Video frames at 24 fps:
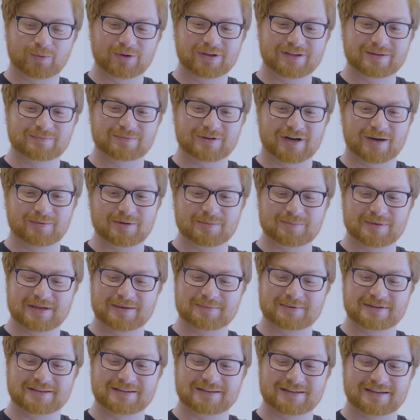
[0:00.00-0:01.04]
we can probably
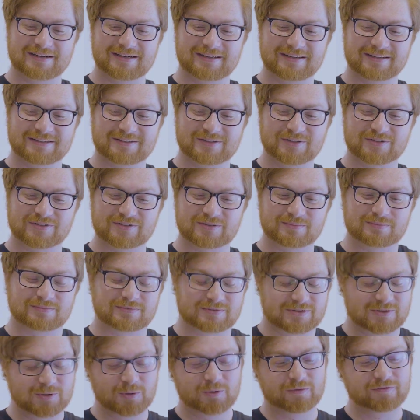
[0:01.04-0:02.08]
maybe put some
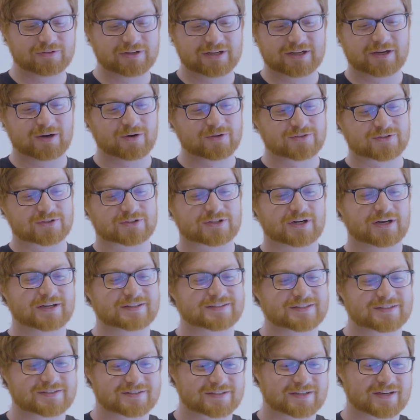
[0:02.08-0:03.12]
cool videos or
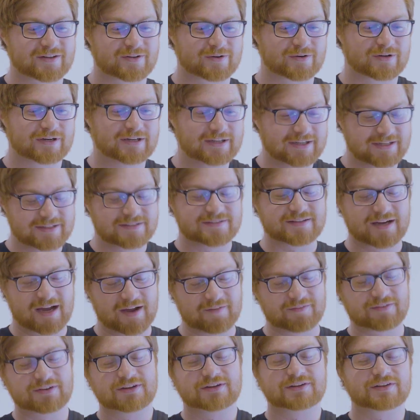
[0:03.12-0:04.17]
content together
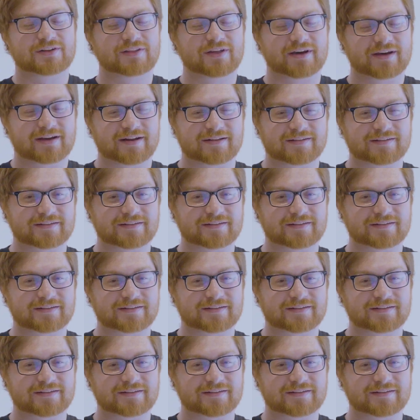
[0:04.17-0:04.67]
diving into that. I